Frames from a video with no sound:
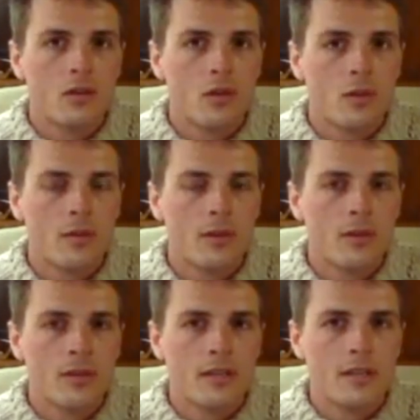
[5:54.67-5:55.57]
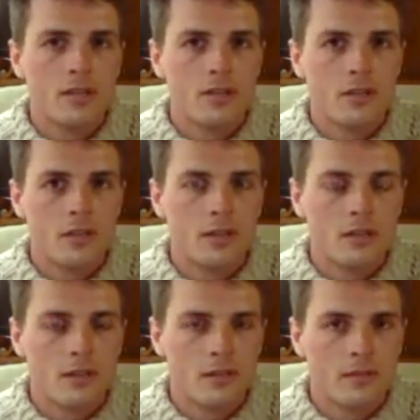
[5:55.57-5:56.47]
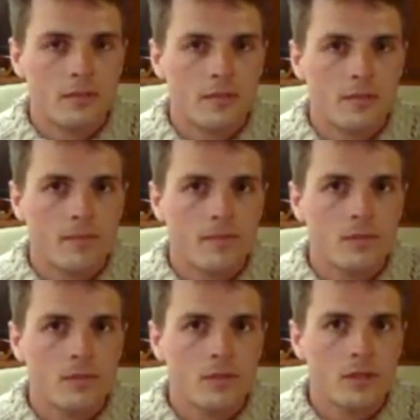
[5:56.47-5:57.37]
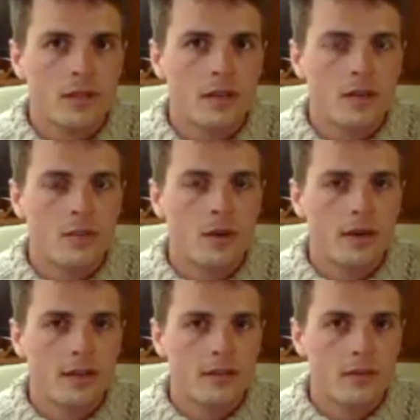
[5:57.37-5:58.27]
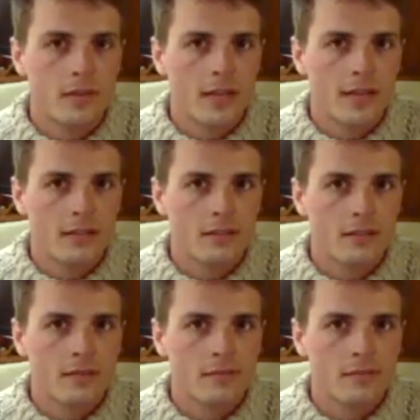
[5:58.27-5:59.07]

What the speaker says: grabbing your attention, just allow your body to relax.